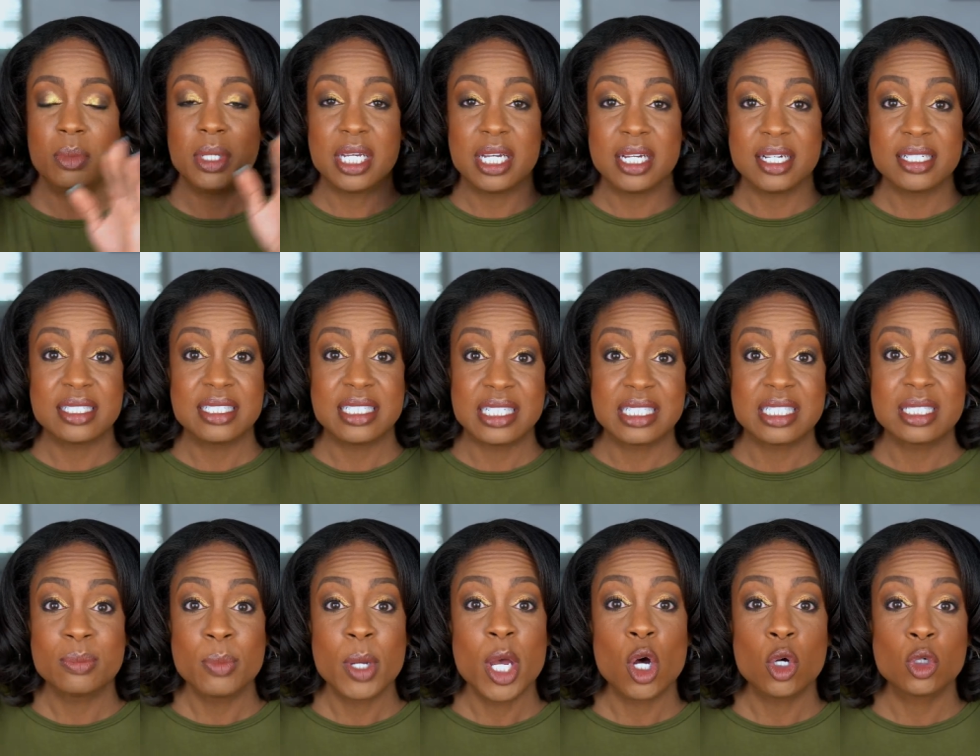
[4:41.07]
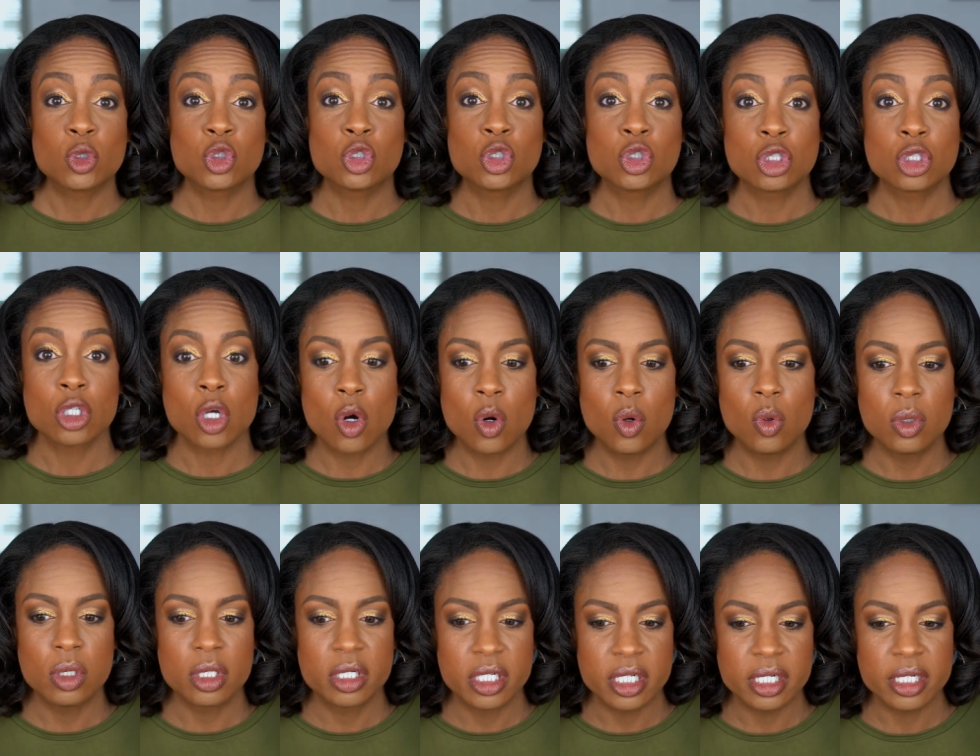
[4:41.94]
because it smells
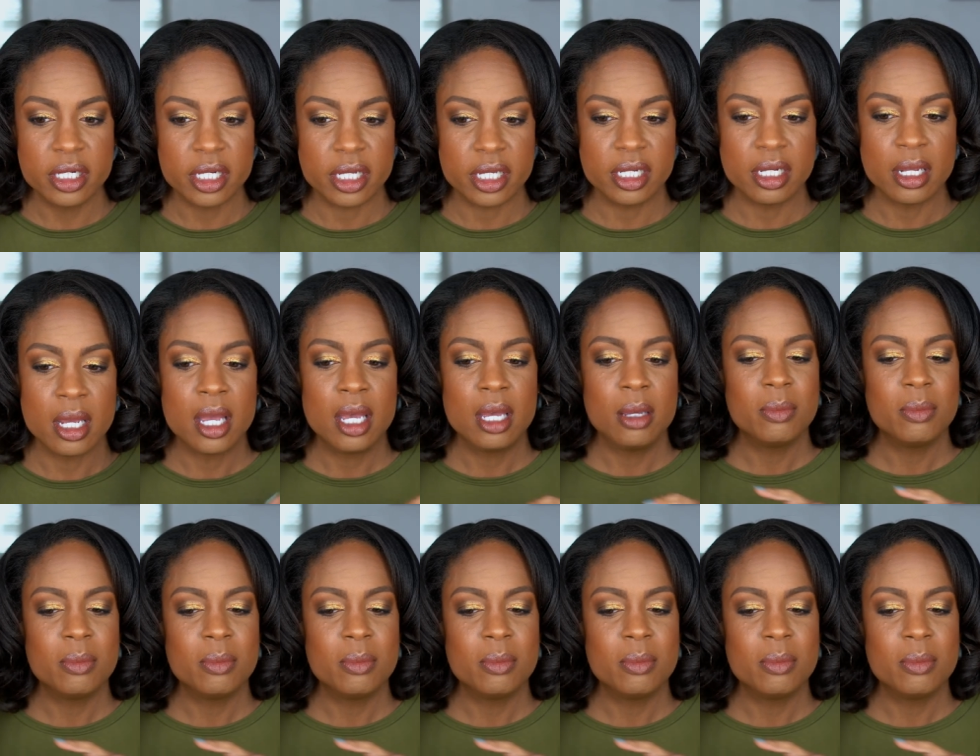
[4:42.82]
so good.